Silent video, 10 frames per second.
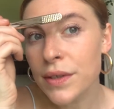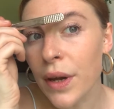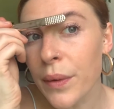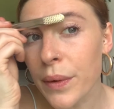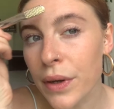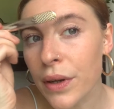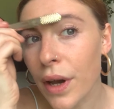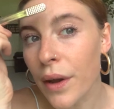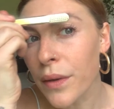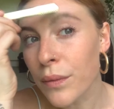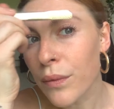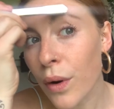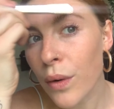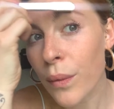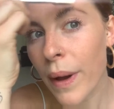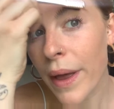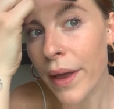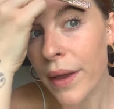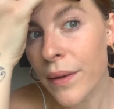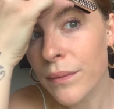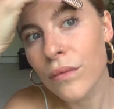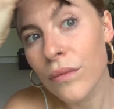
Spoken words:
So we're going to go the wrong way.